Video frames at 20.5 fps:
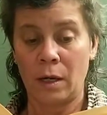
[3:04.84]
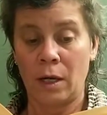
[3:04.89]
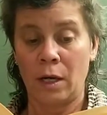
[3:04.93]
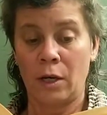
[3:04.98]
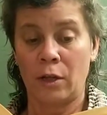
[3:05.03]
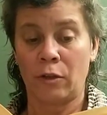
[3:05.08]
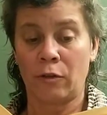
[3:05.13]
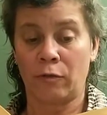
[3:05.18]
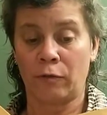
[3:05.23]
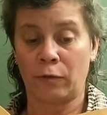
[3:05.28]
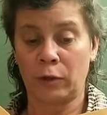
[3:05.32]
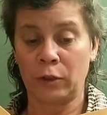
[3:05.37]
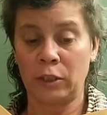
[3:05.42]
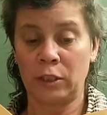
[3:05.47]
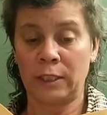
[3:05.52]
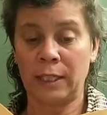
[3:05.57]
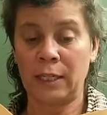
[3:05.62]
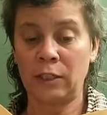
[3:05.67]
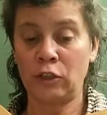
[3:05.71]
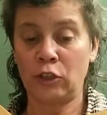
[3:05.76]
The
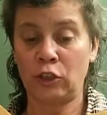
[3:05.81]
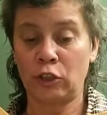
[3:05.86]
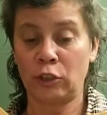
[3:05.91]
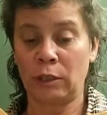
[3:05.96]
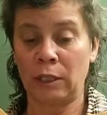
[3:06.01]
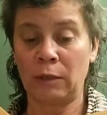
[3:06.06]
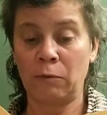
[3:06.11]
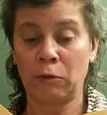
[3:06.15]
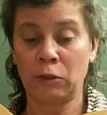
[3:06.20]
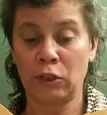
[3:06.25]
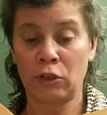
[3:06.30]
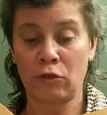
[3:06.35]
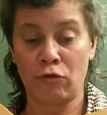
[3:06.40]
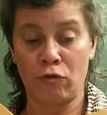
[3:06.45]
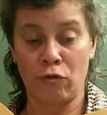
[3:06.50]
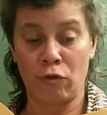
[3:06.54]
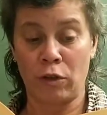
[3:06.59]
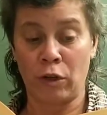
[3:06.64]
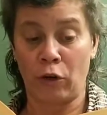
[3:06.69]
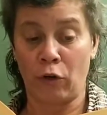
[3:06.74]
first day's journey was
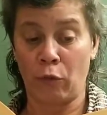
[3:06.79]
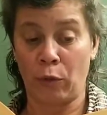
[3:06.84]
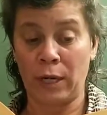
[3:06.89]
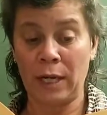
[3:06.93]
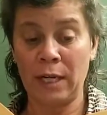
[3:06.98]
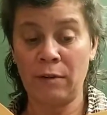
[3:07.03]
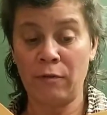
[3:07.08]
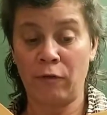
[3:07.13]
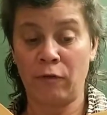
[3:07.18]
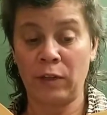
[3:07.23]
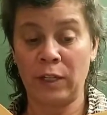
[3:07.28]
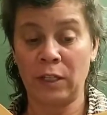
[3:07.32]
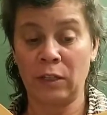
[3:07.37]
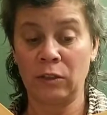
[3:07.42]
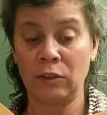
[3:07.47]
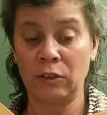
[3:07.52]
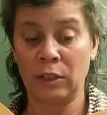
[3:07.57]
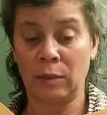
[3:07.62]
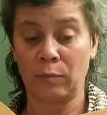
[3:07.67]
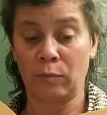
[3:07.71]
through the green
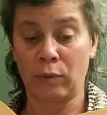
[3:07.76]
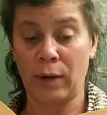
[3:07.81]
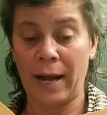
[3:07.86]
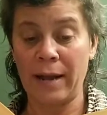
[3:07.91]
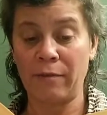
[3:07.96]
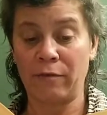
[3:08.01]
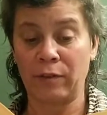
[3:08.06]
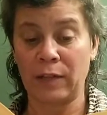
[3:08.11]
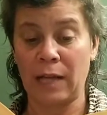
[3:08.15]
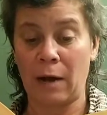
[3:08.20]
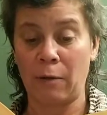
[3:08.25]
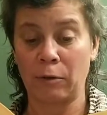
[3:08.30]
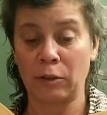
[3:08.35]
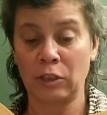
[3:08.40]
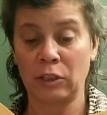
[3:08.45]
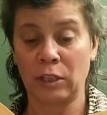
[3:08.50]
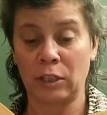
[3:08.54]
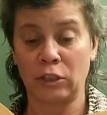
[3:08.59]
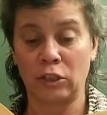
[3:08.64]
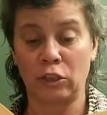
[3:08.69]
fields and bright
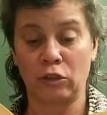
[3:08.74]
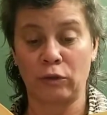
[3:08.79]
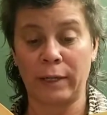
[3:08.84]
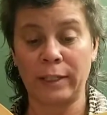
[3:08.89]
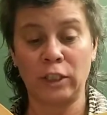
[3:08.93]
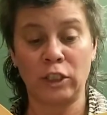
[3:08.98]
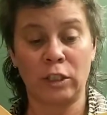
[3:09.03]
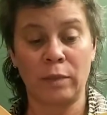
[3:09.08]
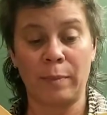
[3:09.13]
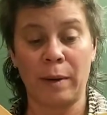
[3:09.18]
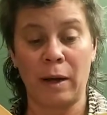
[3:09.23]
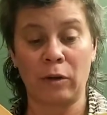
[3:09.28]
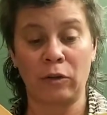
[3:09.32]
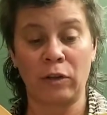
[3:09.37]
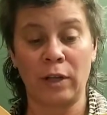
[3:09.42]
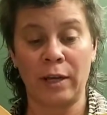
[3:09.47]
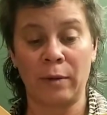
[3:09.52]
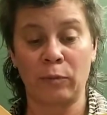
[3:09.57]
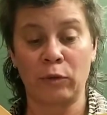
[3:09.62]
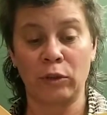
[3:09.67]
flowers that stretched about
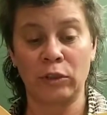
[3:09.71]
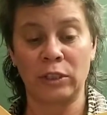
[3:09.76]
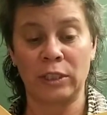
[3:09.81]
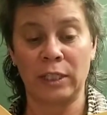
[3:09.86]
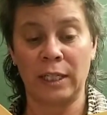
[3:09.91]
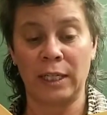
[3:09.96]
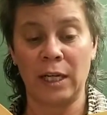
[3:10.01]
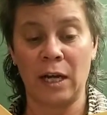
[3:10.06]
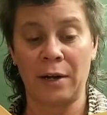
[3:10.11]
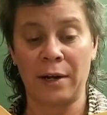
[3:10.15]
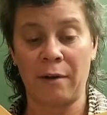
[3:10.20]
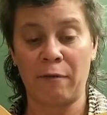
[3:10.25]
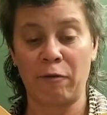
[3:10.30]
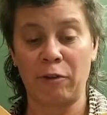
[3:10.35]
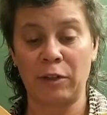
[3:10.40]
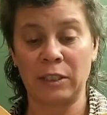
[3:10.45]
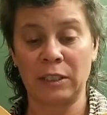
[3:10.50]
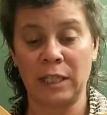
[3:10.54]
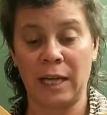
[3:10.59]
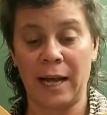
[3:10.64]
the Emerald City on
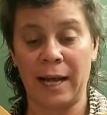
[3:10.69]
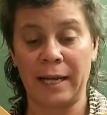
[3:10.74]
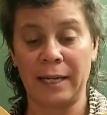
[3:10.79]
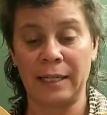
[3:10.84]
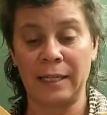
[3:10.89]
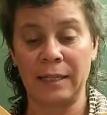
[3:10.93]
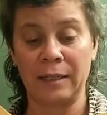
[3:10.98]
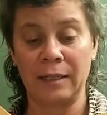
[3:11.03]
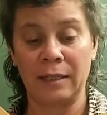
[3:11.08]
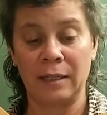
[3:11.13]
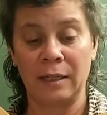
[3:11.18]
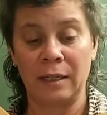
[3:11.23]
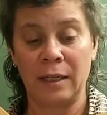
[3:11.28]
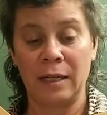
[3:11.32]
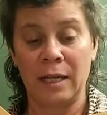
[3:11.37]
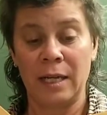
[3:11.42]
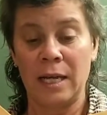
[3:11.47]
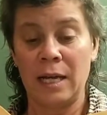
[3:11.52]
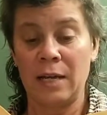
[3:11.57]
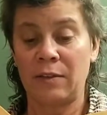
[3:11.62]
every side.
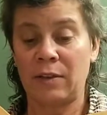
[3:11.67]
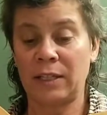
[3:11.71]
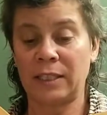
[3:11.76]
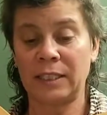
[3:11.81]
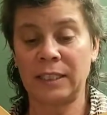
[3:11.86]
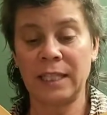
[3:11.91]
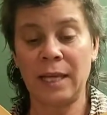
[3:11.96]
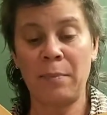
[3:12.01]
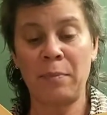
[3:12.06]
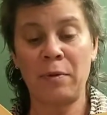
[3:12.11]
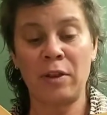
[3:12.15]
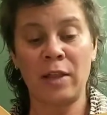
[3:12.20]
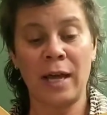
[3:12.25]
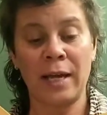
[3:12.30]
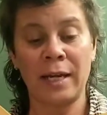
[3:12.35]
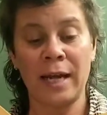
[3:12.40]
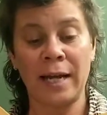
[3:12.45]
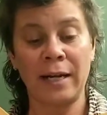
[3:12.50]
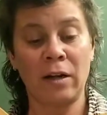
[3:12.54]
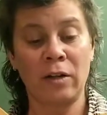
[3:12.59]
They slept
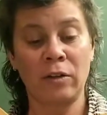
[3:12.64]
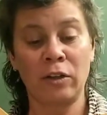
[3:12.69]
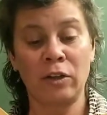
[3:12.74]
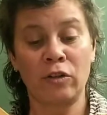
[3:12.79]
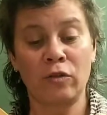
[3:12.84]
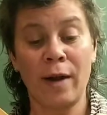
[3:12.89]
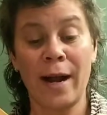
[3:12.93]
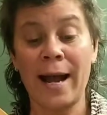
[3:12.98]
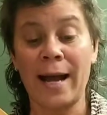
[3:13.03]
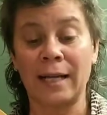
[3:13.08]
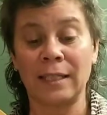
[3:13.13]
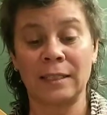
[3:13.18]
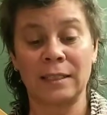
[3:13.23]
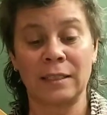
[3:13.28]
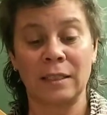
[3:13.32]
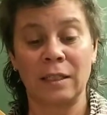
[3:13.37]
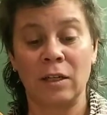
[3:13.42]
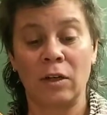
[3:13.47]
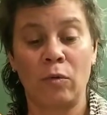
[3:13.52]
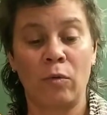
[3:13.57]
that night on the
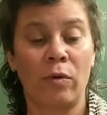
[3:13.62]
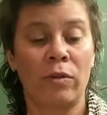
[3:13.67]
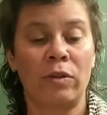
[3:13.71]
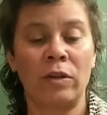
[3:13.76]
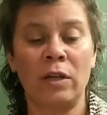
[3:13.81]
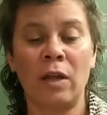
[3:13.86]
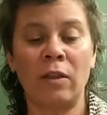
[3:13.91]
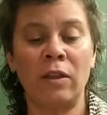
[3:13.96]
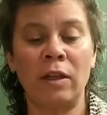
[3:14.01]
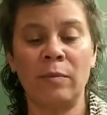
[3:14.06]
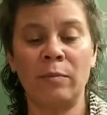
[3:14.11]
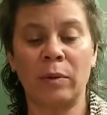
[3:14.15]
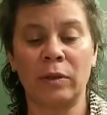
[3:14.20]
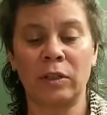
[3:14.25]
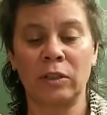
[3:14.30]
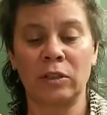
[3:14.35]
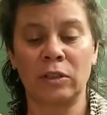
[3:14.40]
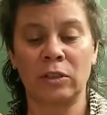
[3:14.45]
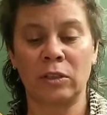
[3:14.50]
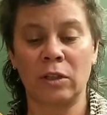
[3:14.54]
grass, with nothing but
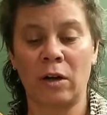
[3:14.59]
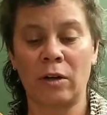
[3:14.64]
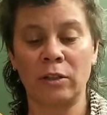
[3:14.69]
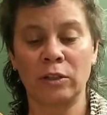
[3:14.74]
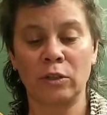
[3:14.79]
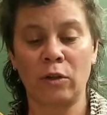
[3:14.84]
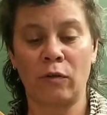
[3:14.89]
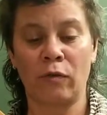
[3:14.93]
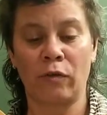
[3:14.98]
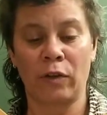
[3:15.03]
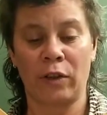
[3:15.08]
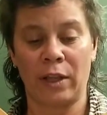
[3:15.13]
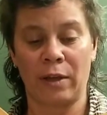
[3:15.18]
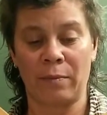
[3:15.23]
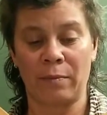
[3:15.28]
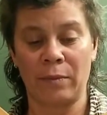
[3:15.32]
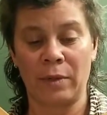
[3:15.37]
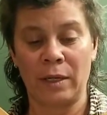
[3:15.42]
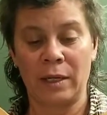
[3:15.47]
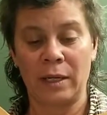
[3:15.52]
the stars over
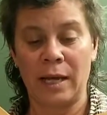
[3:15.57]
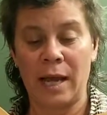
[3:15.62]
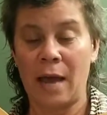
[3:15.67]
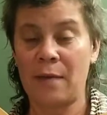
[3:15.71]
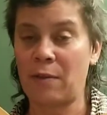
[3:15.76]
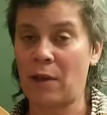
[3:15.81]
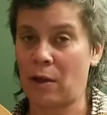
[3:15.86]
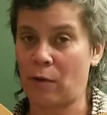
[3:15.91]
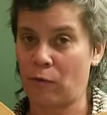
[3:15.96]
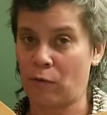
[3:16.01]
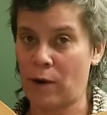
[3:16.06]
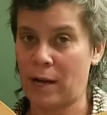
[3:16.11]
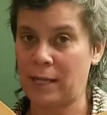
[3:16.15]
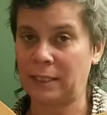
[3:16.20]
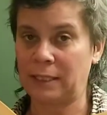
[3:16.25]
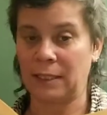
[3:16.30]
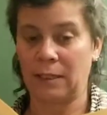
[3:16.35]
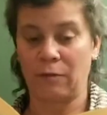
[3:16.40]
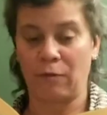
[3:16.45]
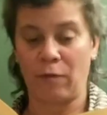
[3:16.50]
them, and they
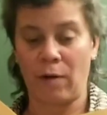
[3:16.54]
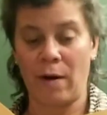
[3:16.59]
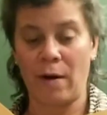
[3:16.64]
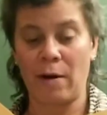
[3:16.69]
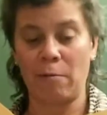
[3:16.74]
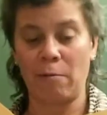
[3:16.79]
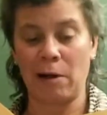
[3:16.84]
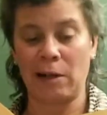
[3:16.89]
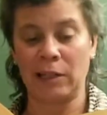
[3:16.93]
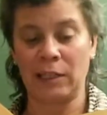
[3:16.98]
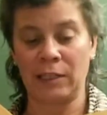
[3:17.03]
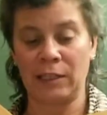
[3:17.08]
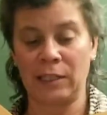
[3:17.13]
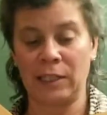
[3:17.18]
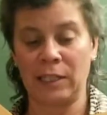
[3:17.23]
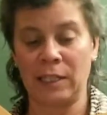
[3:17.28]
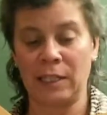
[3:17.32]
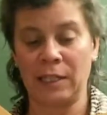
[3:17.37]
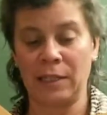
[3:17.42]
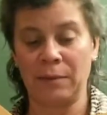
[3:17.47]
rested very well
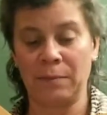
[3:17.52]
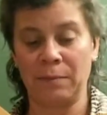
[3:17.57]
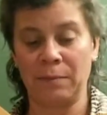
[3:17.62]
indeed.